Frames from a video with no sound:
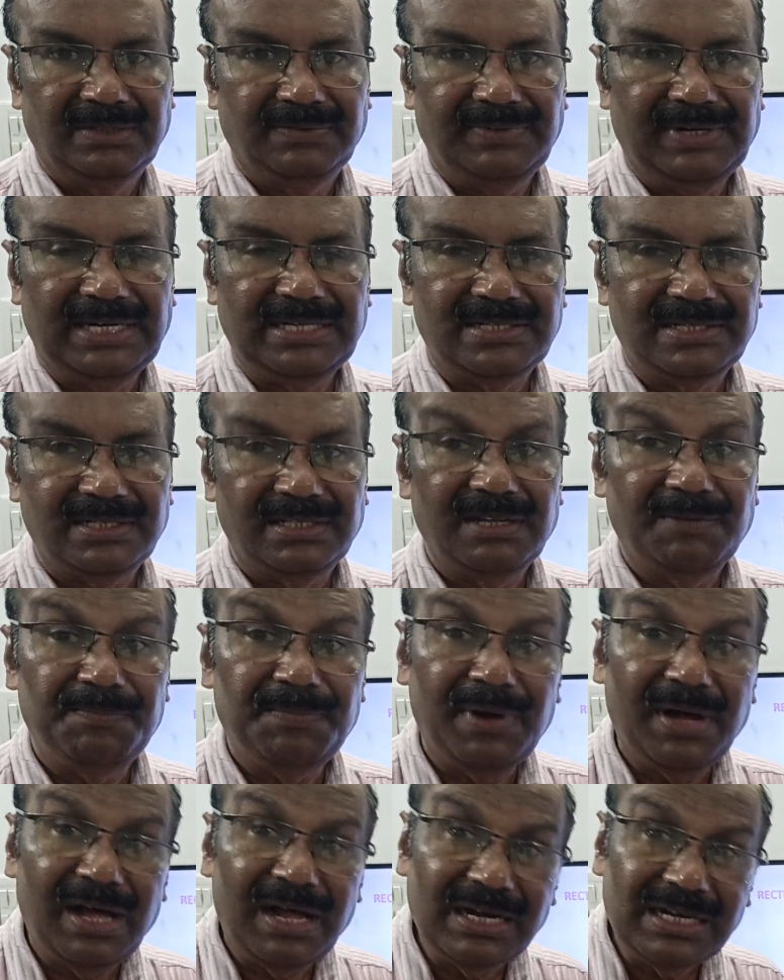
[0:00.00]
Friends, the
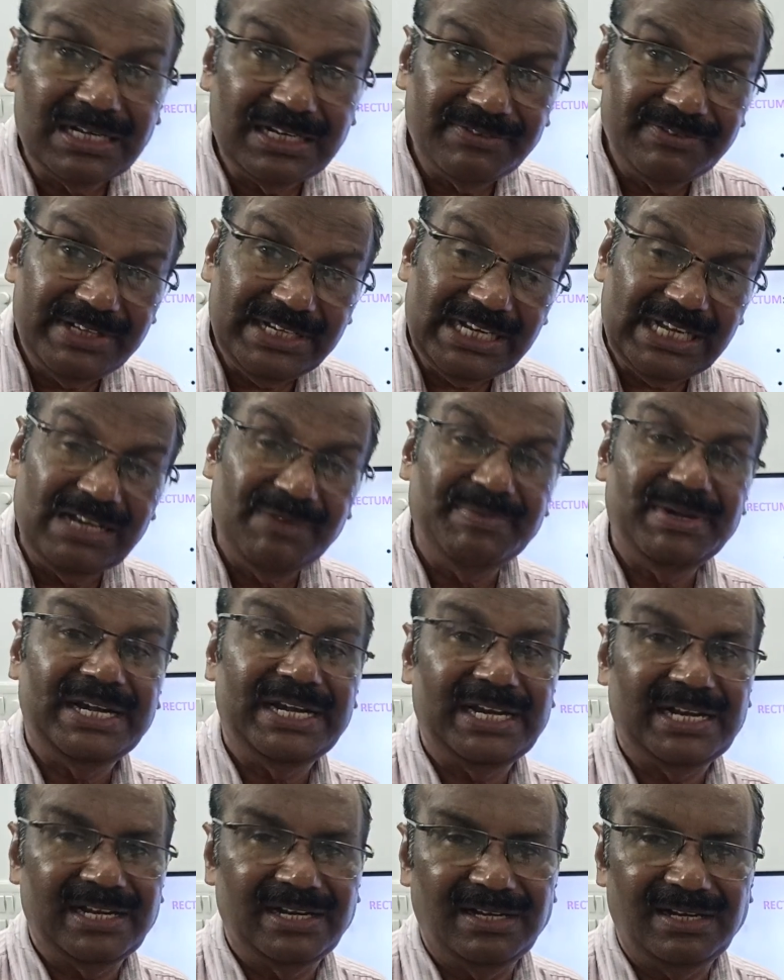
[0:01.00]
part of the
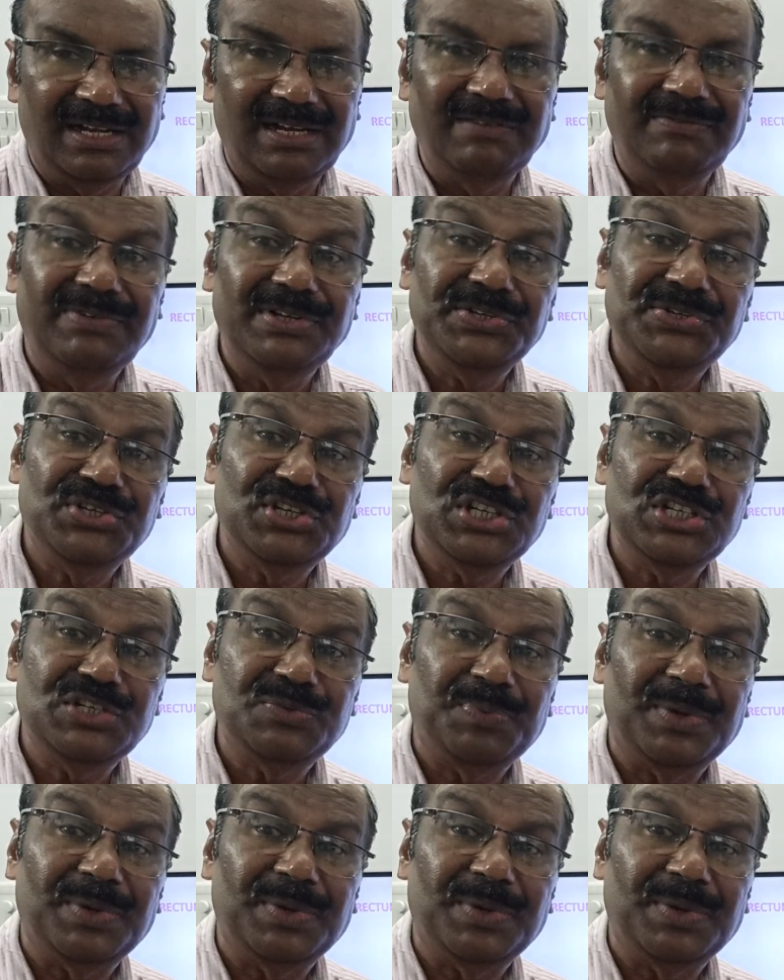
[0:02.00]
alimentary canal which is